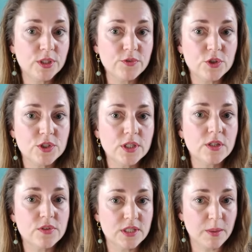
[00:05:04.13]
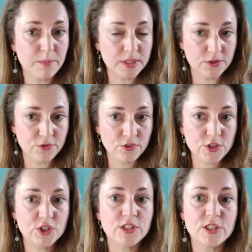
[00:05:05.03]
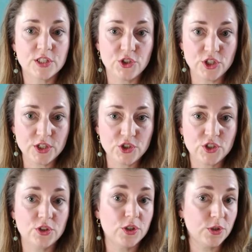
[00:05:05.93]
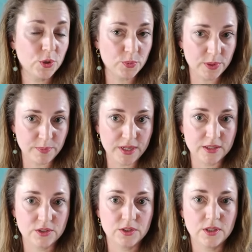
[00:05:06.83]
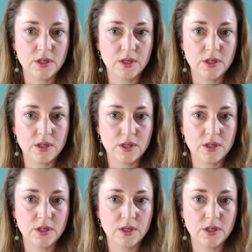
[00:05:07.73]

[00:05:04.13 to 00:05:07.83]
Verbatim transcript: give yourself some beneficial suggestion you prepared.